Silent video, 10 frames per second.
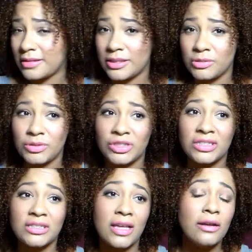this one
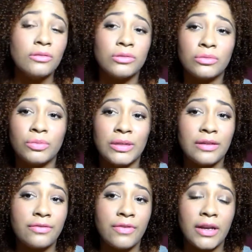just settles
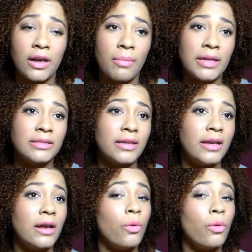really funny on my skin.